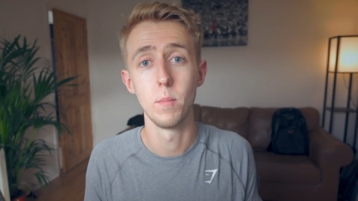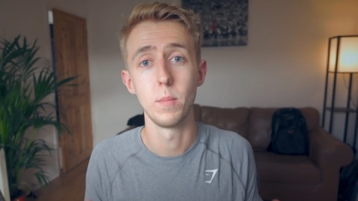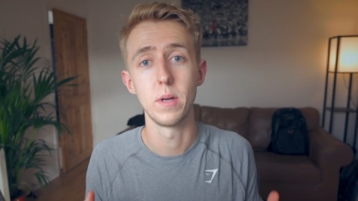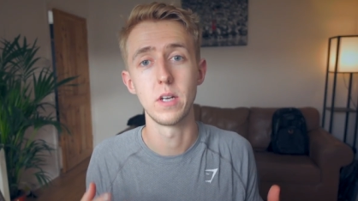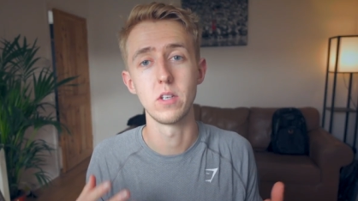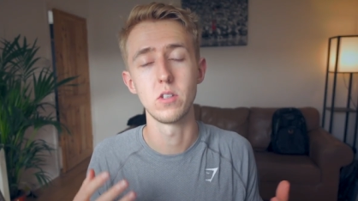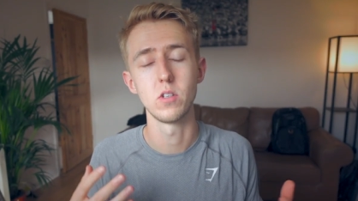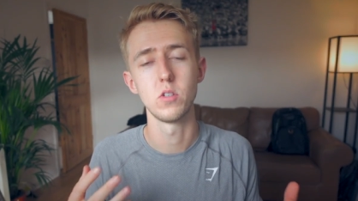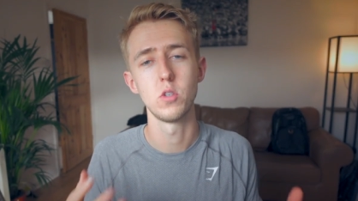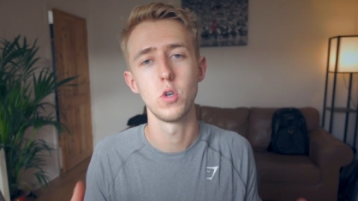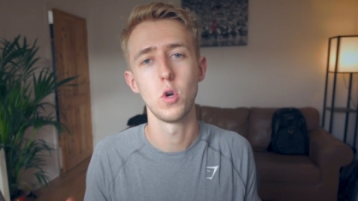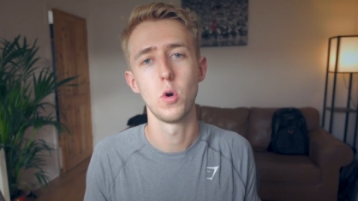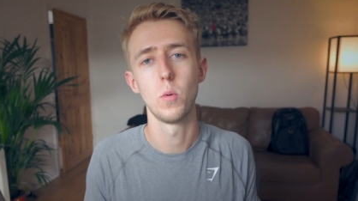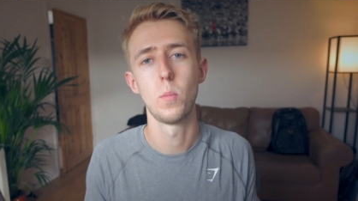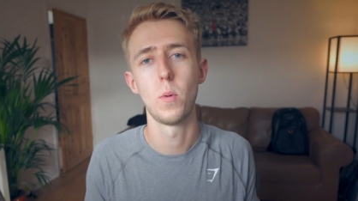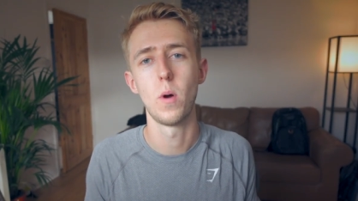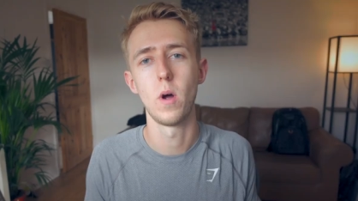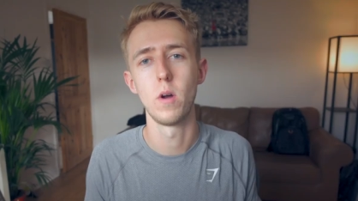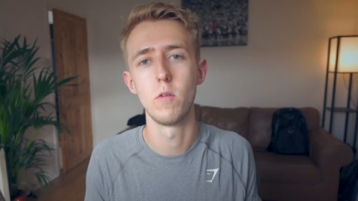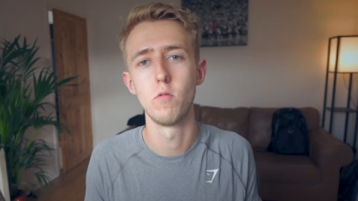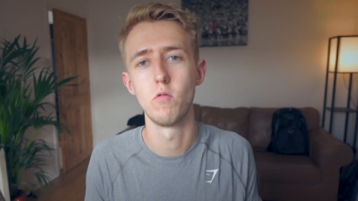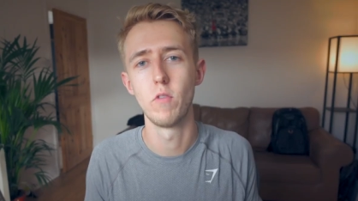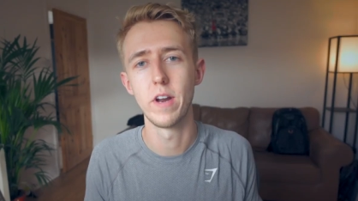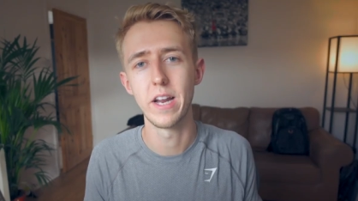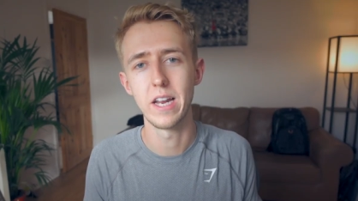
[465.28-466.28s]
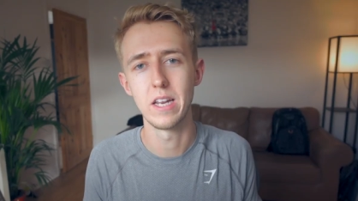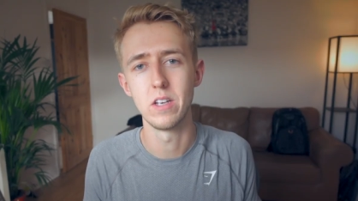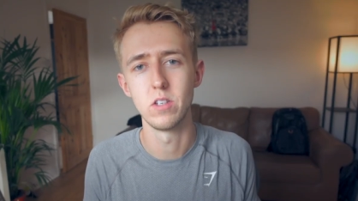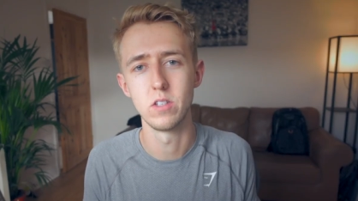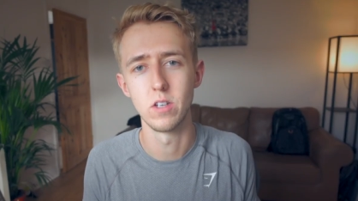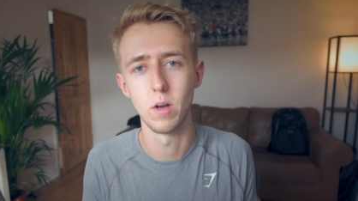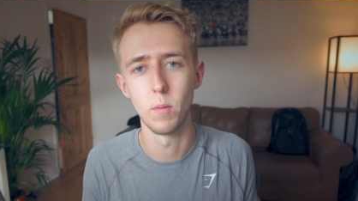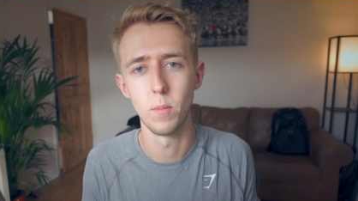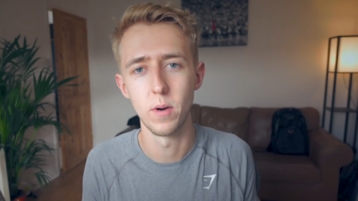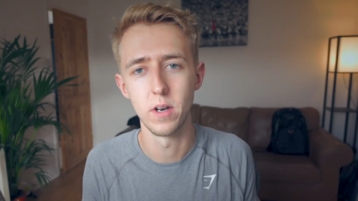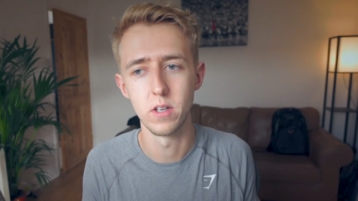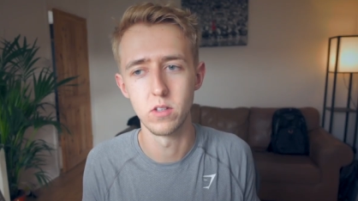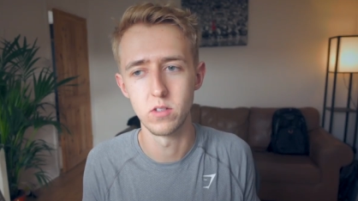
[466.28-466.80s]
Because there's no point ringing
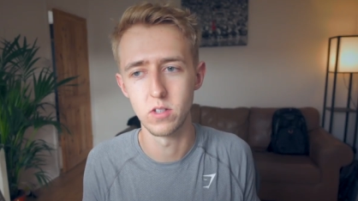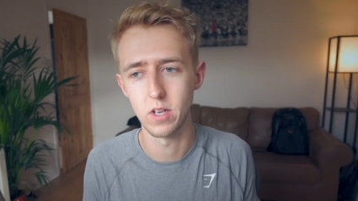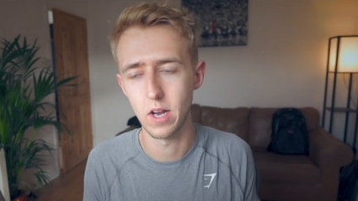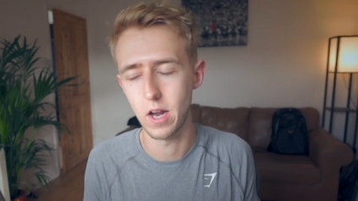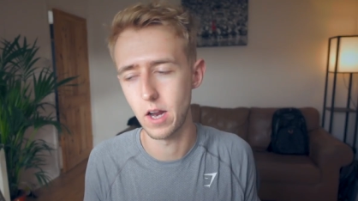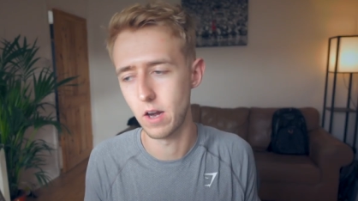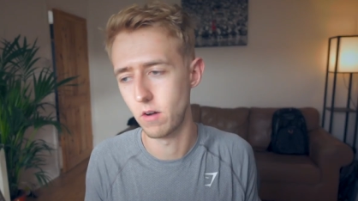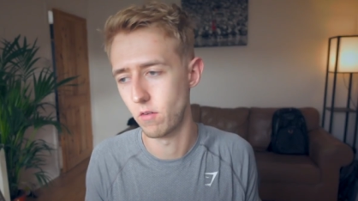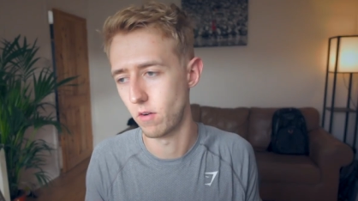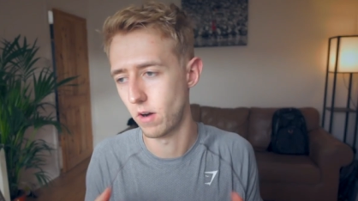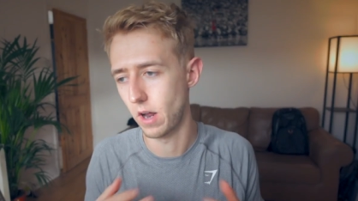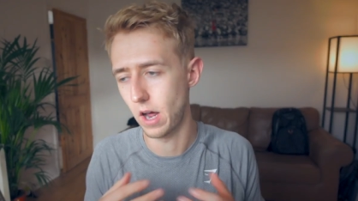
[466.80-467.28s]
someone and saying,